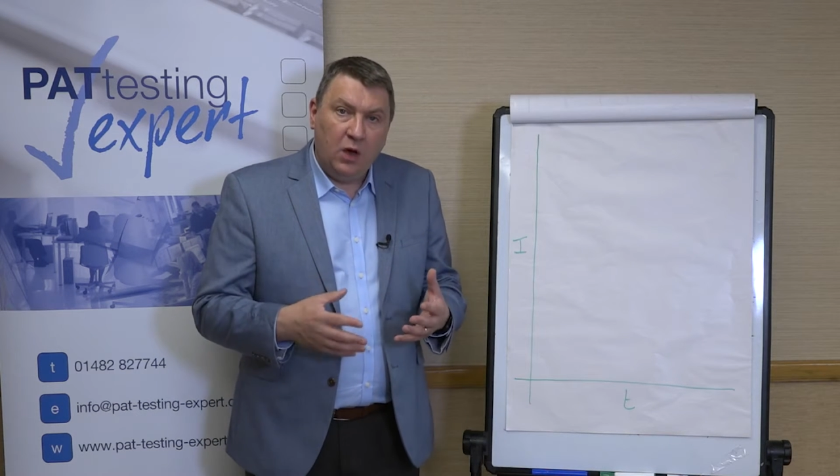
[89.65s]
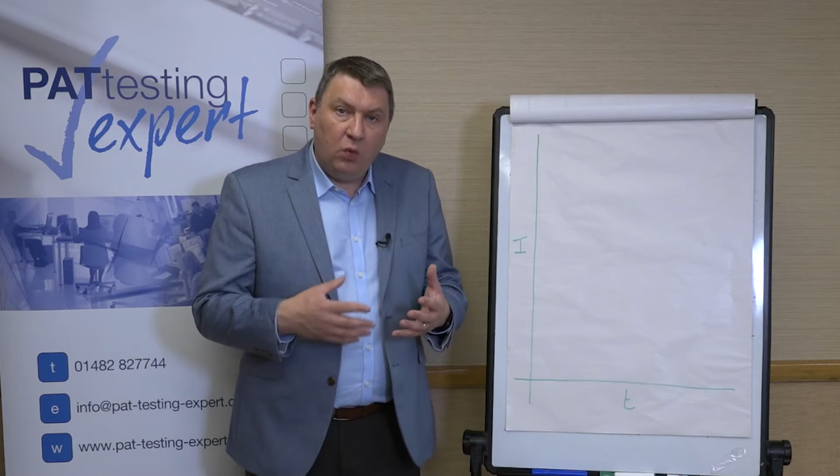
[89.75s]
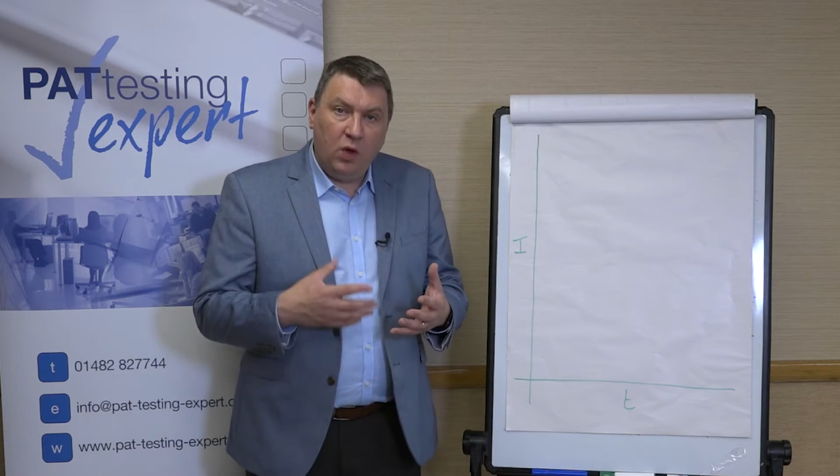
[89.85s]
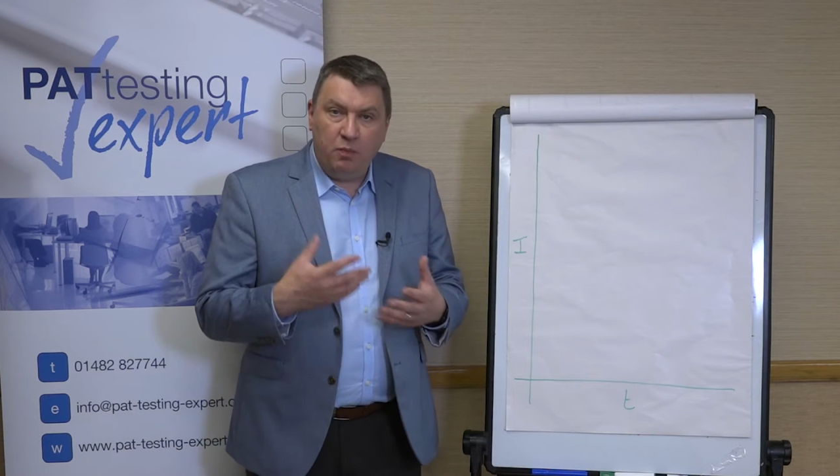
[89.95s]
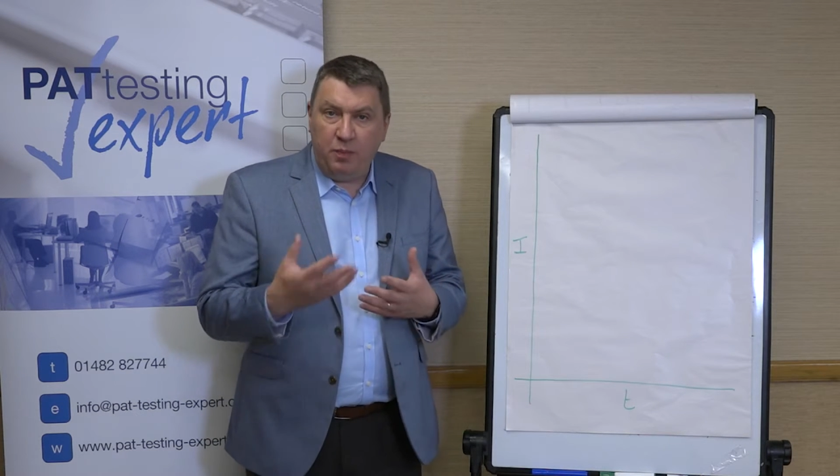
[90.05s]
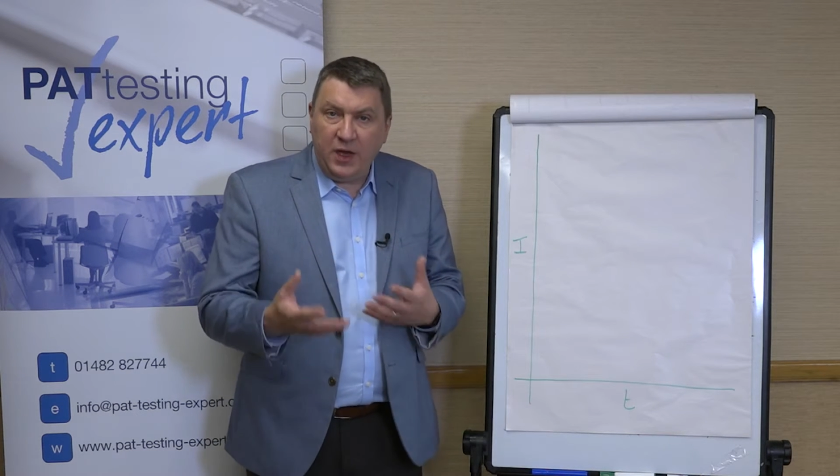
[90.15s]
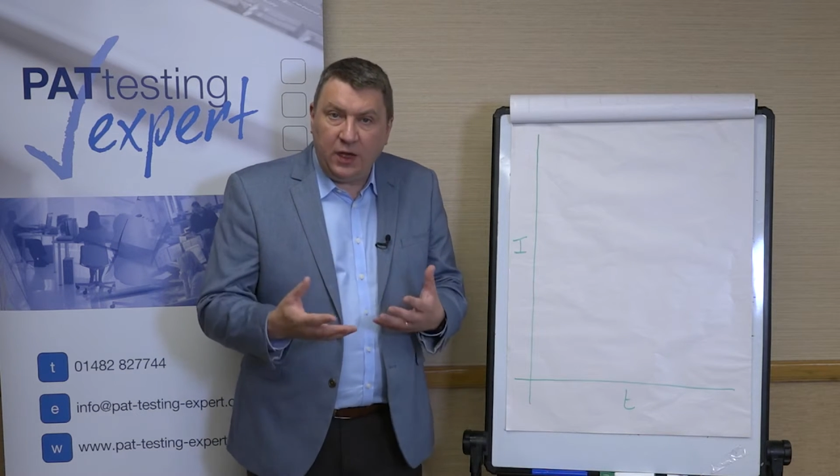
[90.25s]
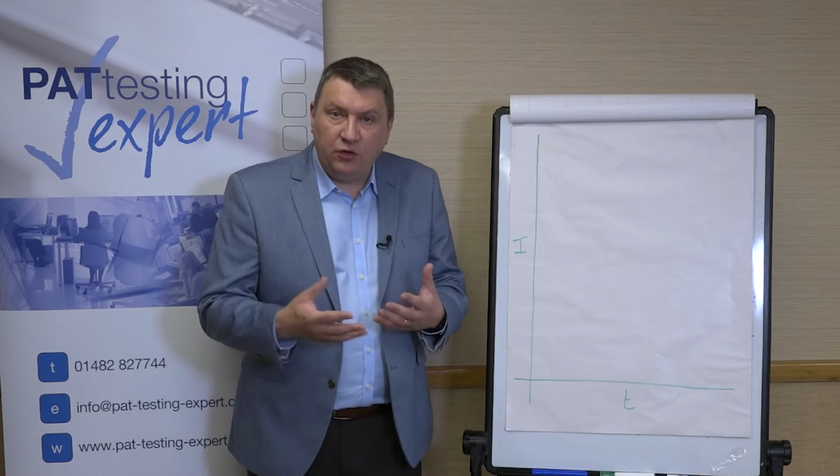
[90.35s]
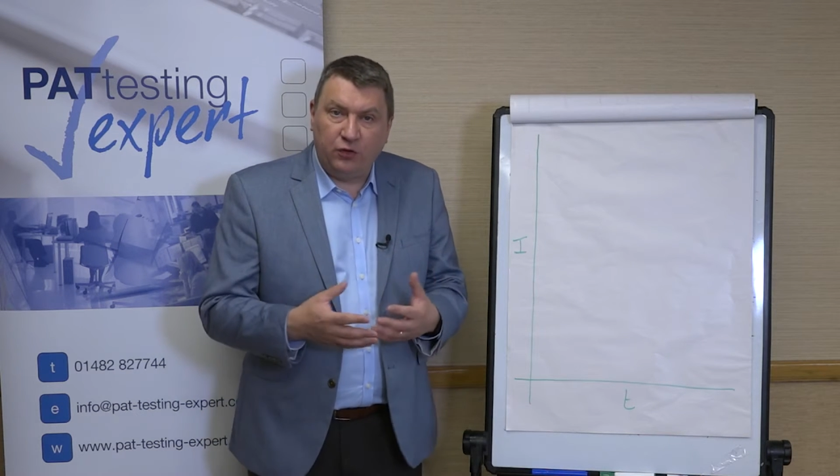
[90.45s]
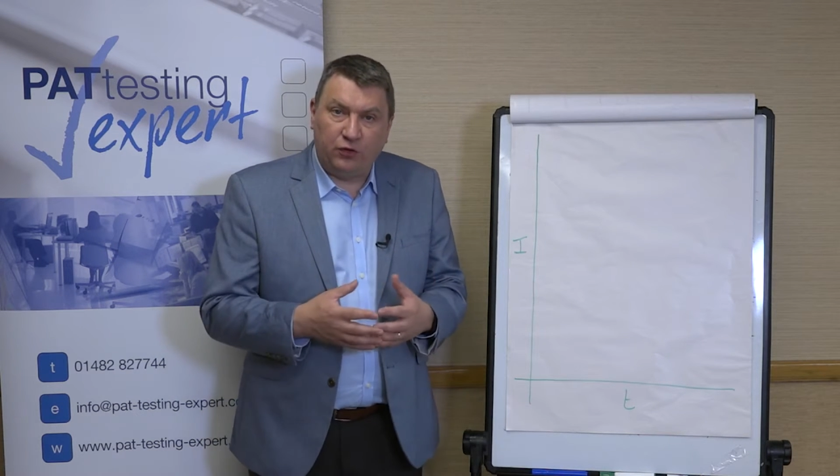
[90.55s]
were big
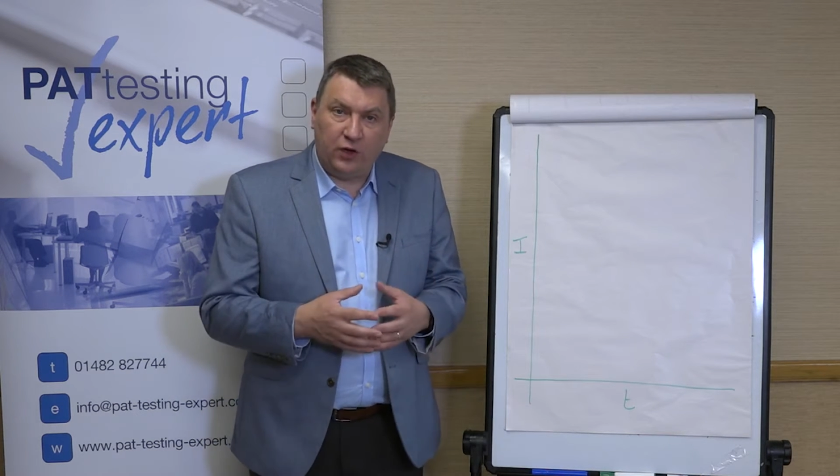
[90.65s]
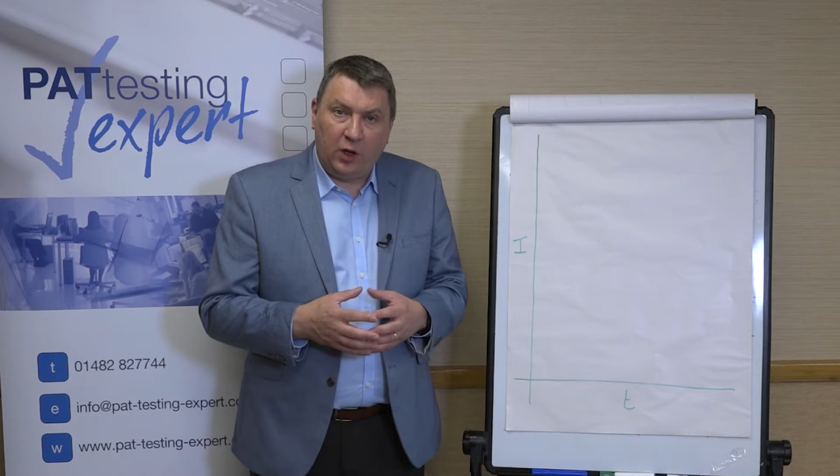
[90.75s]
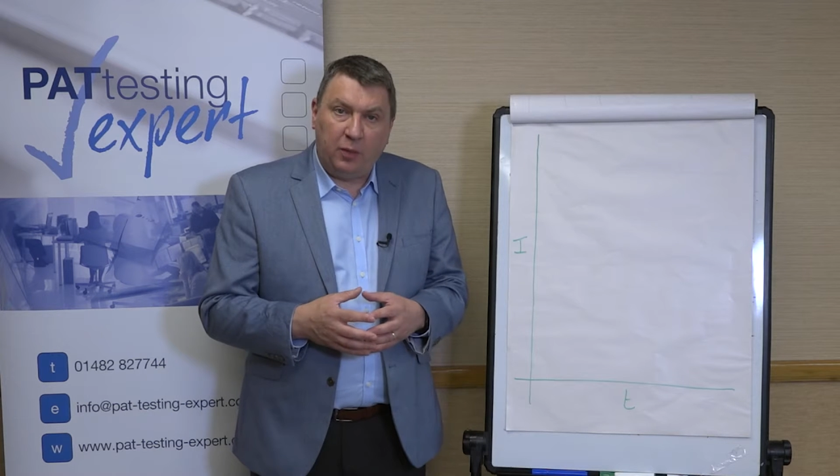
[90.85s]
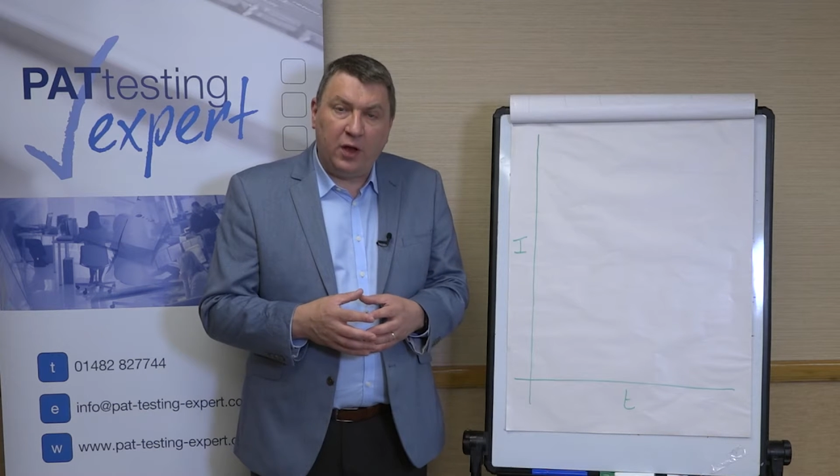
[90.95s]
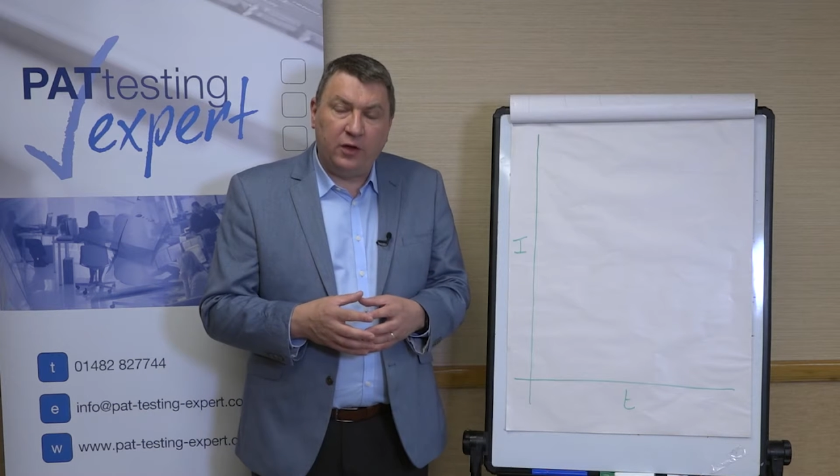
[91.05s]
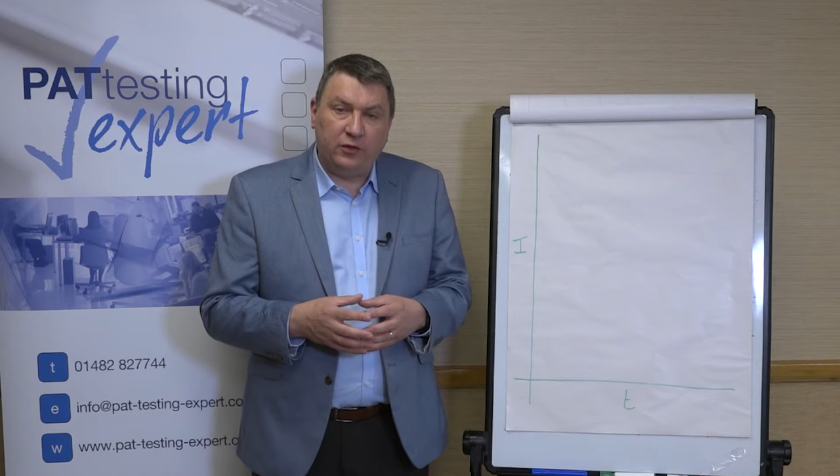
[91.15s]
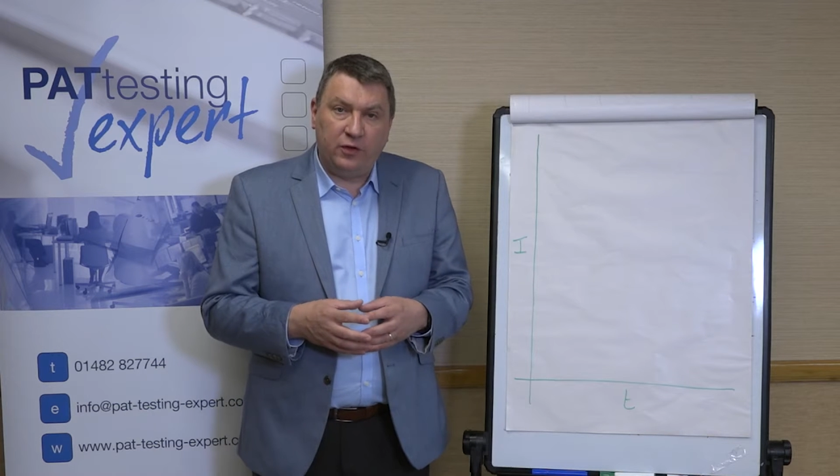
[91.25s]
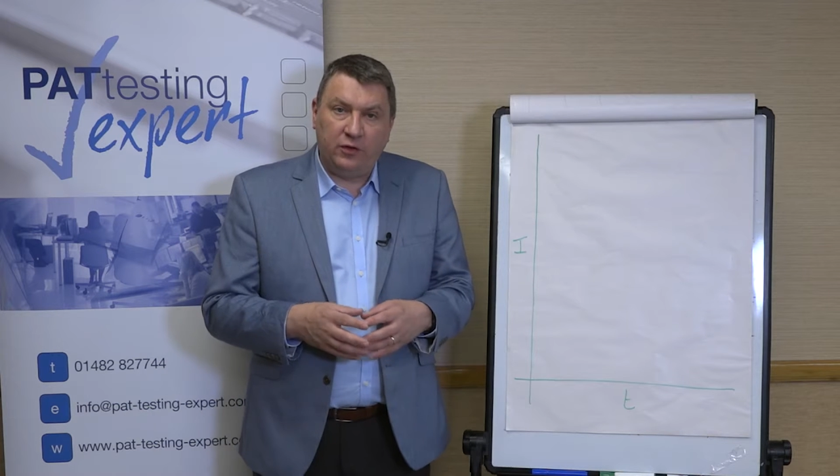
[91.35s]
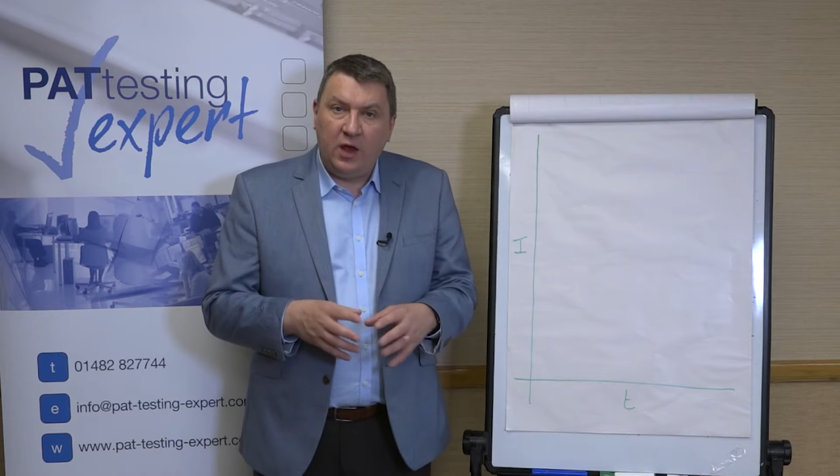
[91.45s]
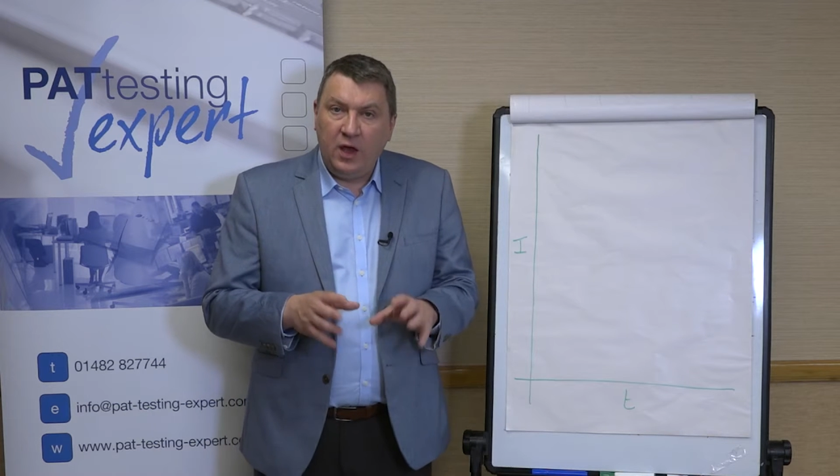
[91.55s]
industrial
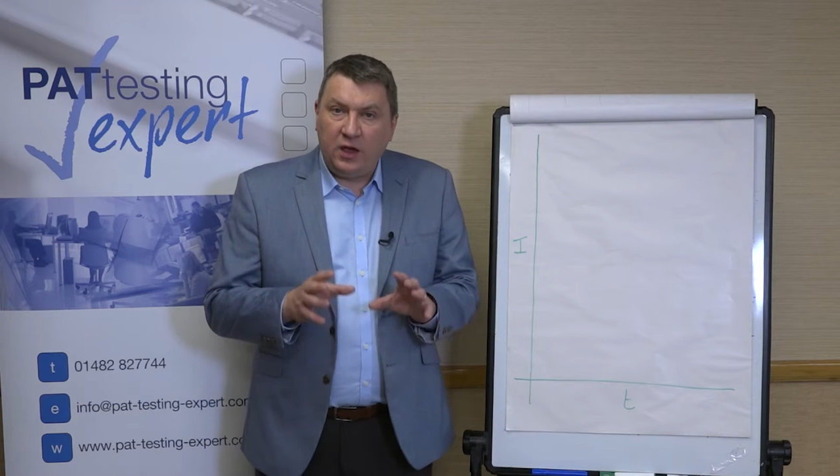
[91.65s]
appliances,